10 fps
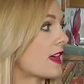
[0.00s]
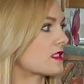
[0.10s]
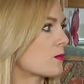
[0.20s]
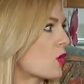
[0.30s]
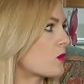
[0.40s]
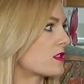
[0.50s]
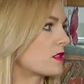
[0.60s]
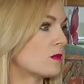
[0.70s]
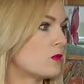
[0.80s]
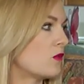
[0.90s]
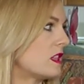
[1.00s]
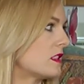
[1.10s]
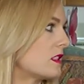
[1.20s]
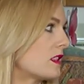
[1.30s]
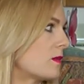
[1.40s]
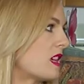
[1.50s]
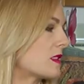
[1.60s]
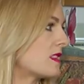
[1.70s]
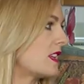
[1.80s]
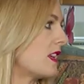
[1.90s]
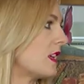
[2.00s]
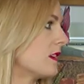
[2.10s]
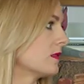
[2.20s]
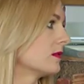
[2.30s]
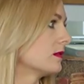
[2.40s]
as opposed to moving to the big city?